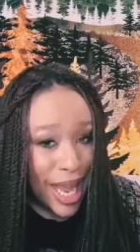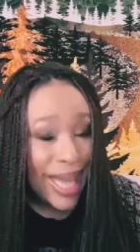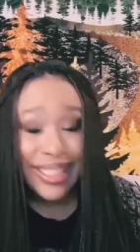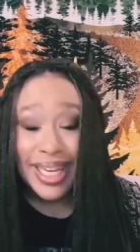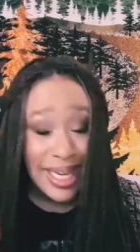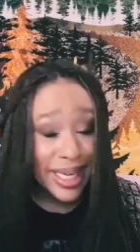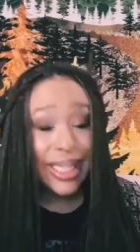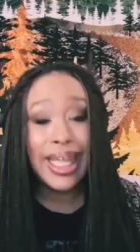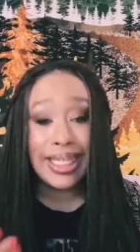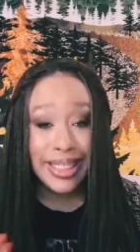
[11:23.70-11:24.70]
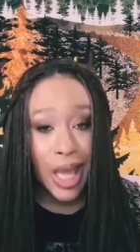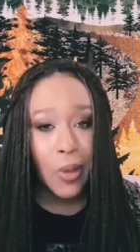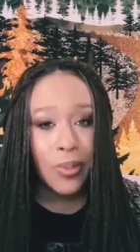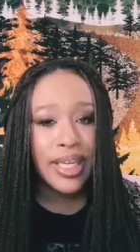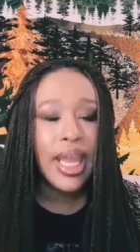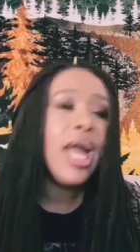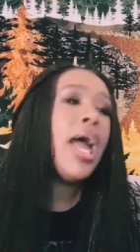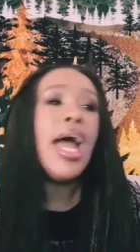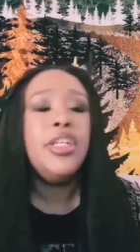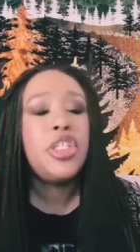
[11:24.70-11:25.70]
idea to like tell me.
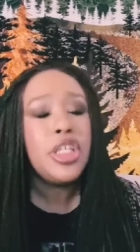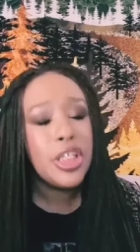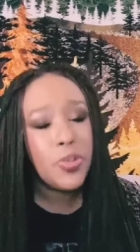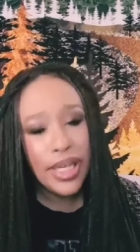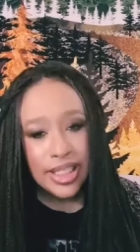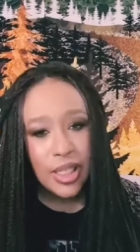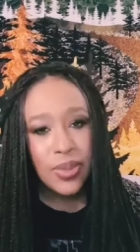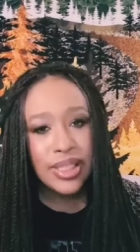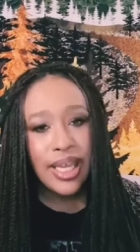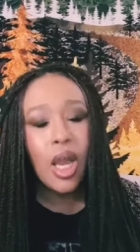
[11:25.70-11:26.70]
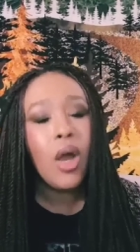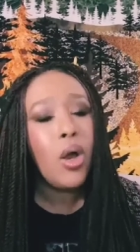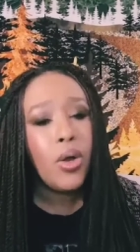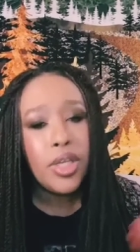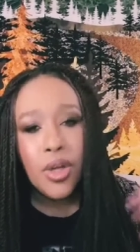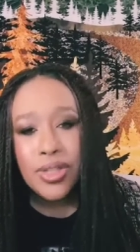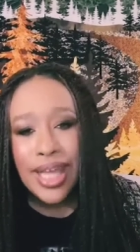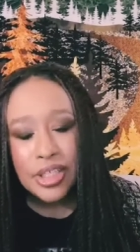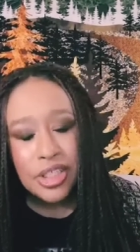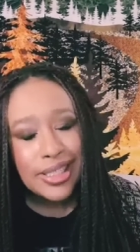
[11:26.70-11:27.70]
And she just basically was like, oh, you know,
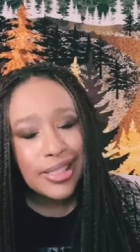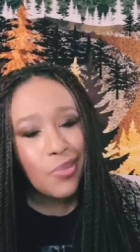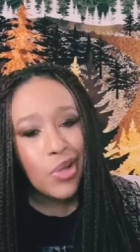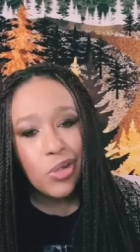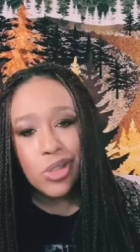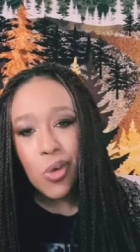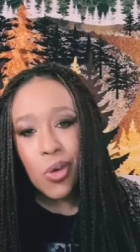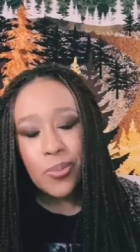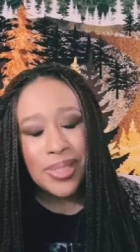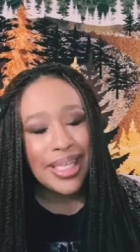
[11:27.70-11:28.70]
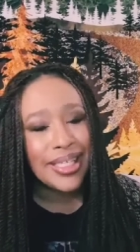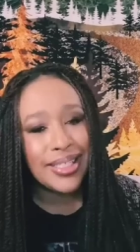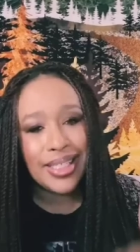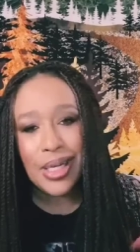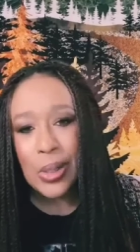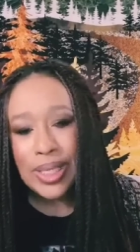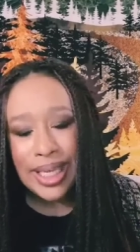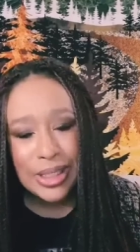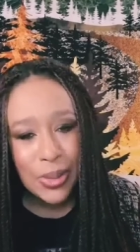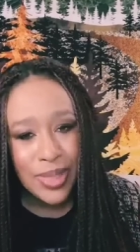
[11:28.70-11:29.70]
that's just a middle school beast. You know,
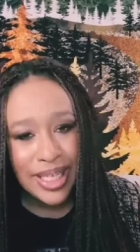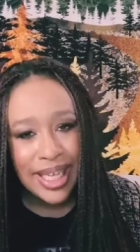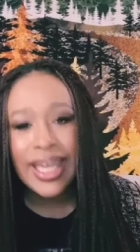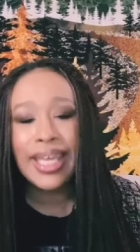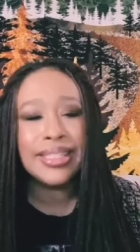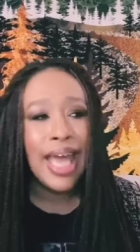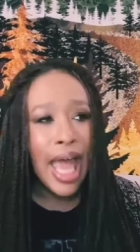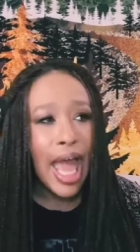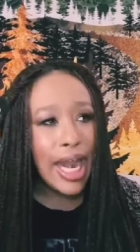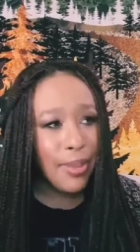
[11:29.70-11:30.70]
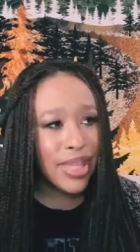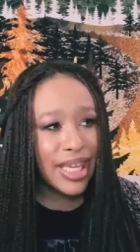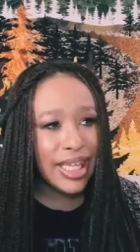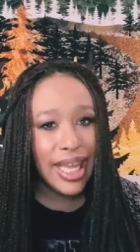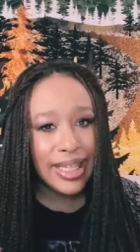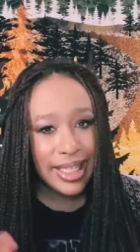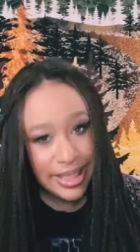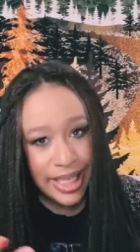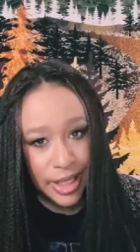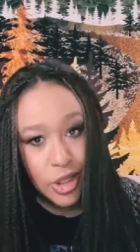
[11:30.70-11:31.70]
kids will be kids. And I'm thinking, like, these
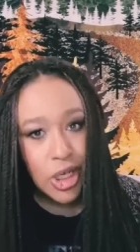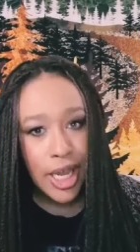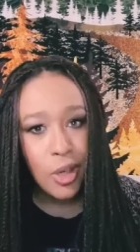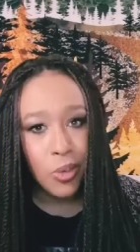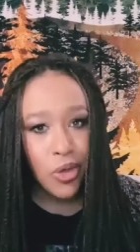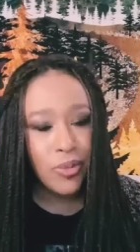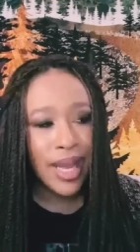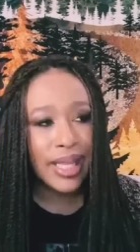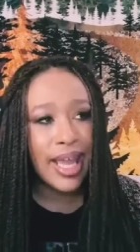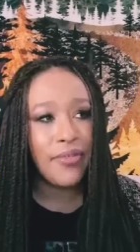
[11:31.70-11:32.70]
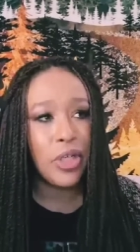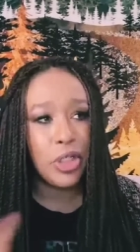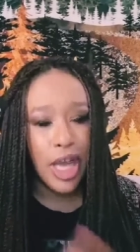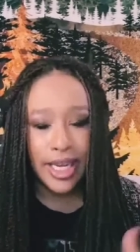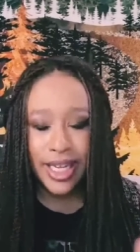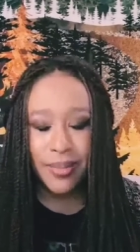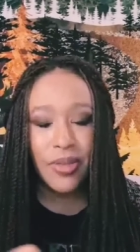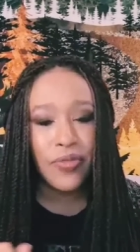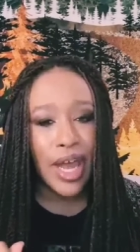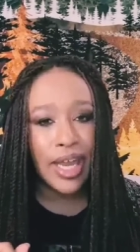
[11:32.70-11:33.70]
kids are trying to ruin my life. They're trying to get me
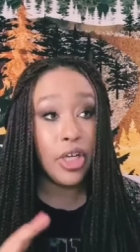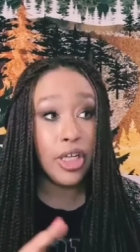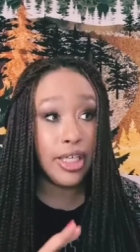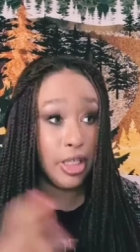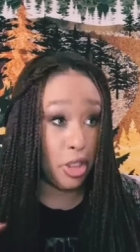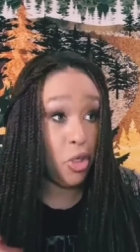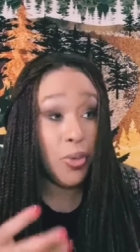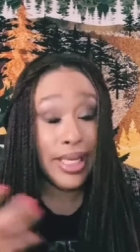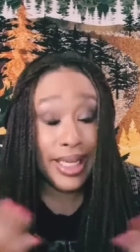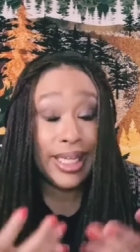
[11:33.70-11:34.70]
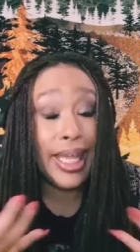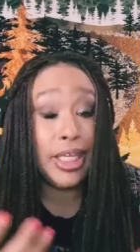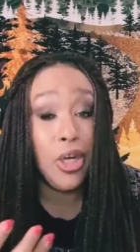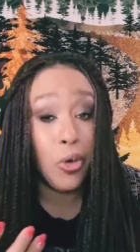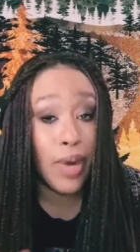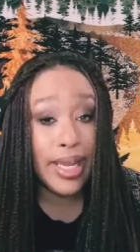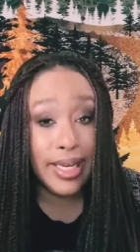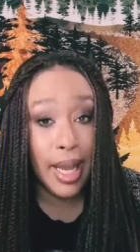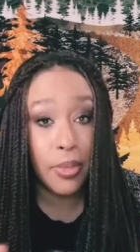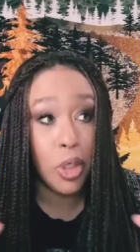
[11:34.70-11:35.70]
fired. They're doing like you know
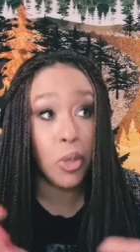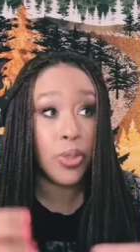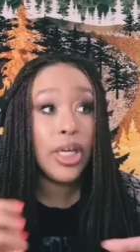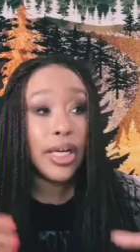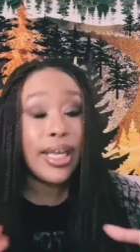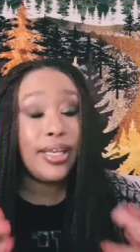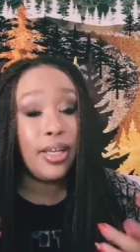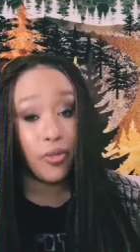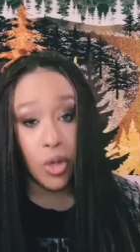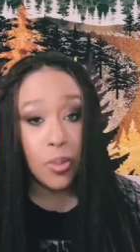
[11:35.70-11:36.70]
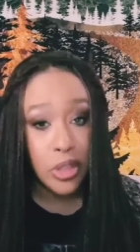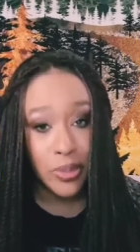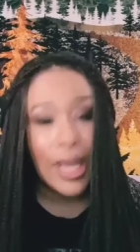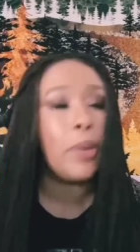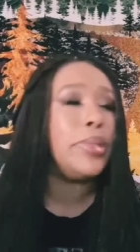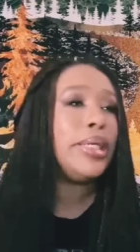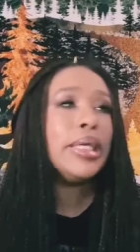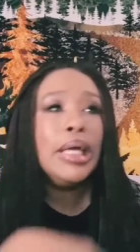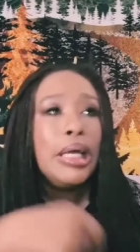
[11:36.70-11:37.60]
writing up career ending rumors about me